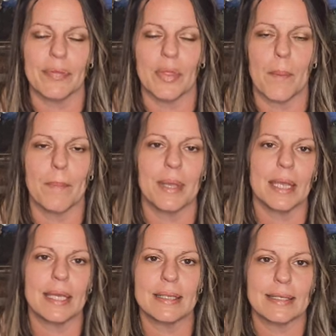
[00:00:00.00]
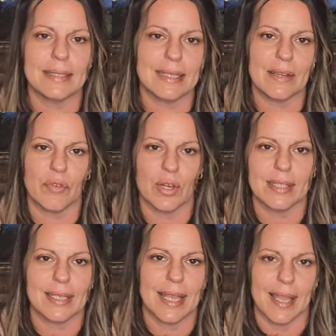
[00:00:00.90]
the biggest
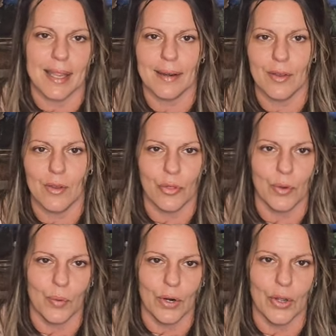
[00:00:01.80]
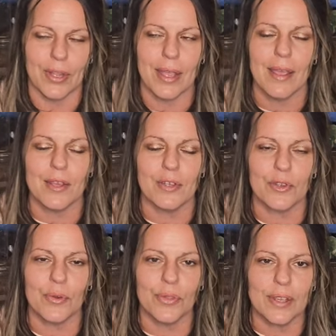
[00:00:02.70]
difference in the world.
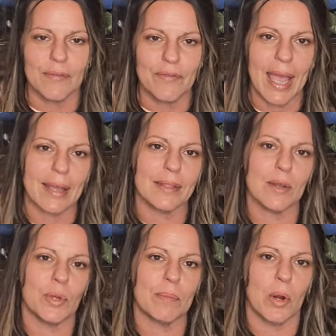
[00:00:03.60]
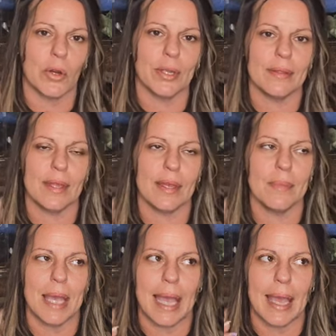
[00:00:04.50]
So the fact that we market them
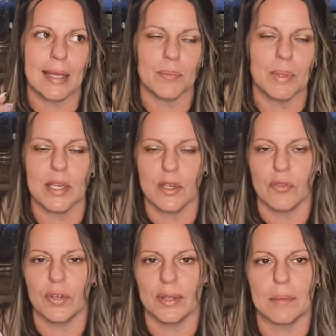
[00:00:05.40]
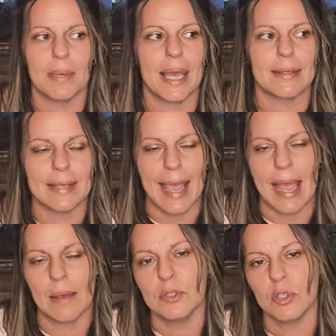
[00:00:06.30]
as beginner-friendly pets
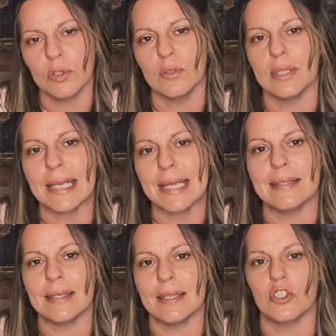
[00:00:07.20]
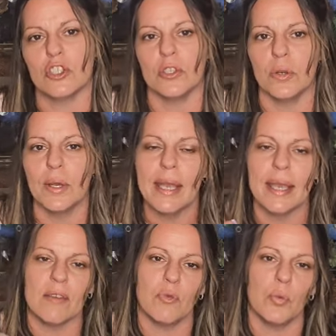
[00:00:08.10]
absolutely is an issue
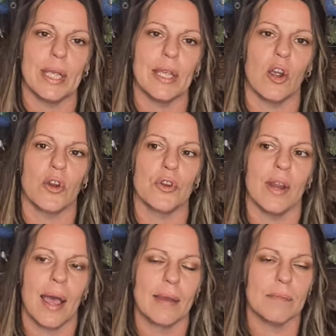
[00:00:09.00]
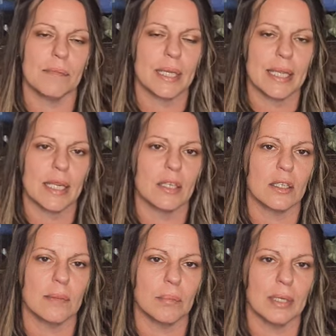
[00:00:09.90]
if we are not being
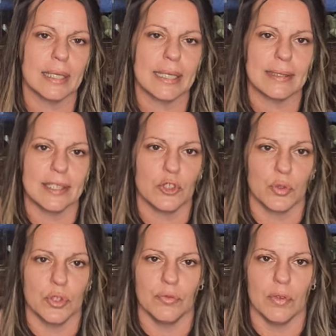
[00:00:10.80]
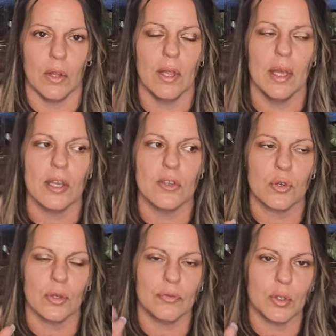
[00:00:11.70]
completely truthful.
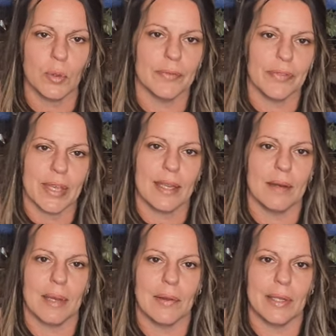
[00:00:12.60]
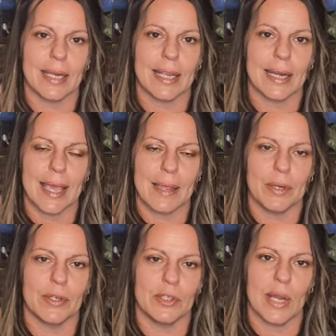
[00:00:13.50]
So if you are thinking about getting a
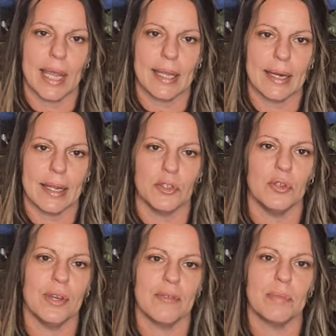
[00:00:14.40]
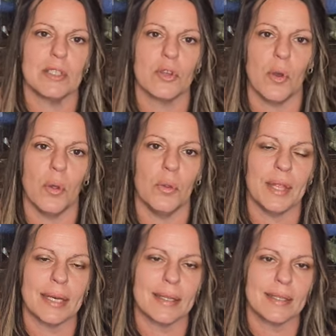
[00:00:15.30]
bearded dragon and you have been told
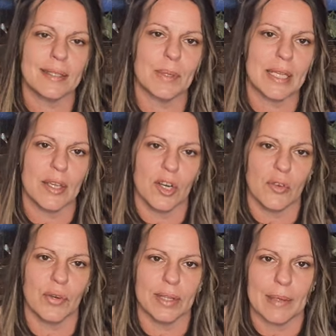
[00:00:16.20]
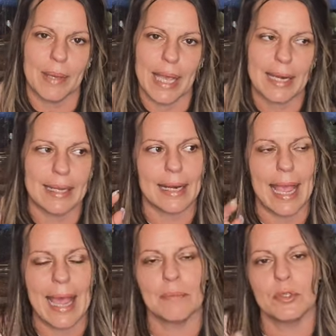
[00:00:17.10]
that it is a beginner-friendly pet, it
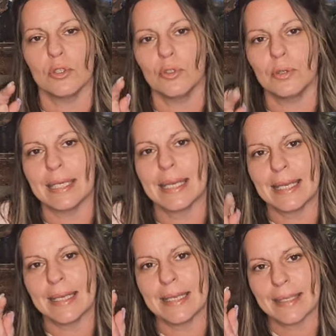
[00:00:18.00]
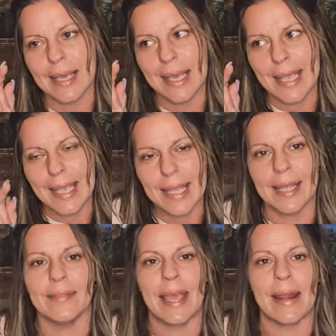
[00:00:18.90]
absolutely is
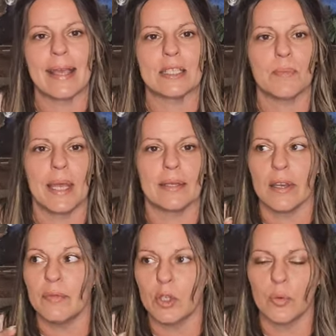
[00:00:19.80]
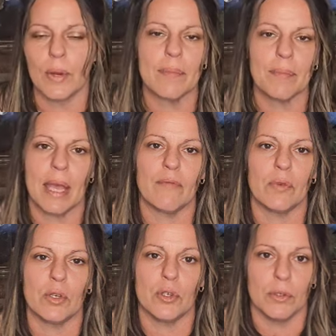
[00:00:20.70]
in that aspect of a great pet
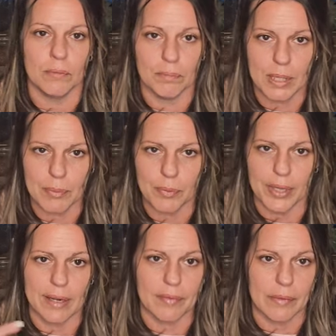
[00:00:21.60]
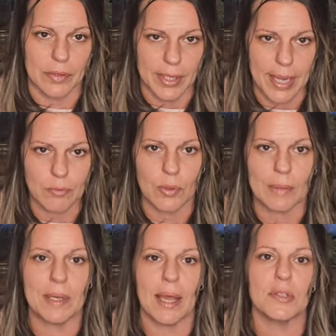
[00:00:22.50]
for people that have never kept
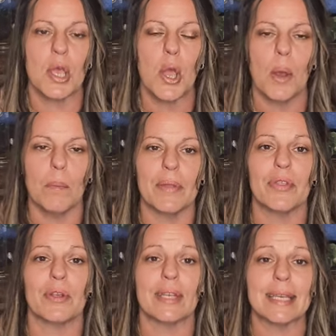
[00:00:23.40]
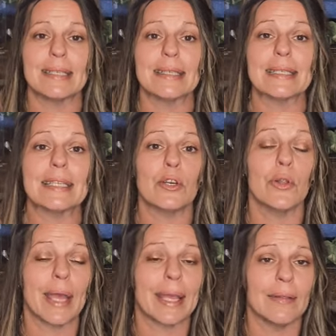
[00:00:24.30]
reptiles, but there is still
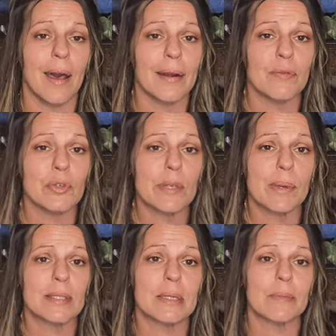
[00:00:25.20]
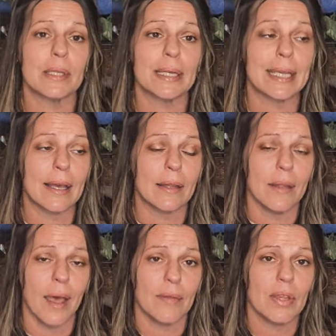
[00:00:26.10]
a lot of responsibility, a
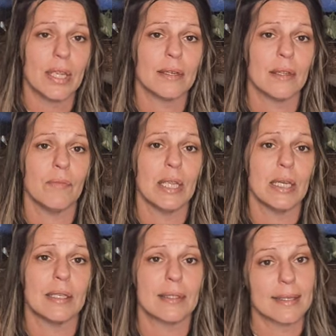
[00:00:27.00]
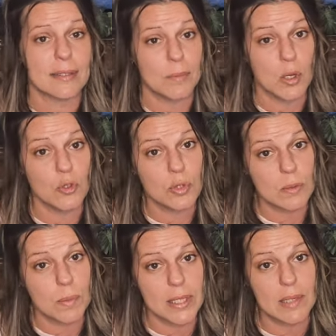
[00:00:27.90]
lot of inconvenience, as most
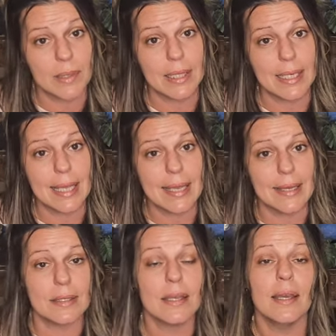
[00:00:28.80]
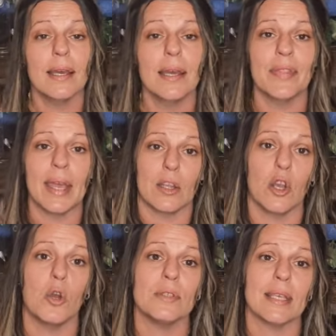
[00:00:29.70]
responsibility is, that
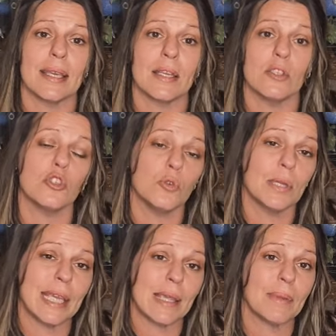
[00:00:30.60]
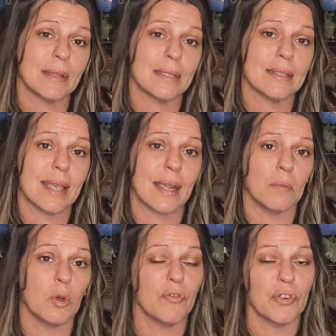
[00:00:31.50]
goes into keeping this
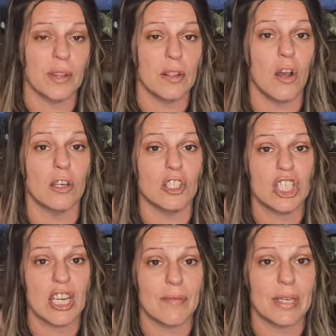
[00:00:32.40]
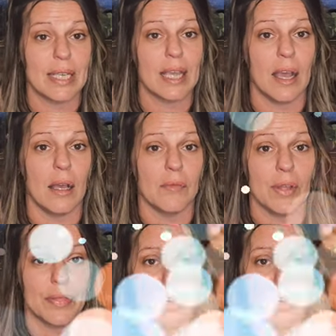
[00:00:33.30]
animal for the longevity of their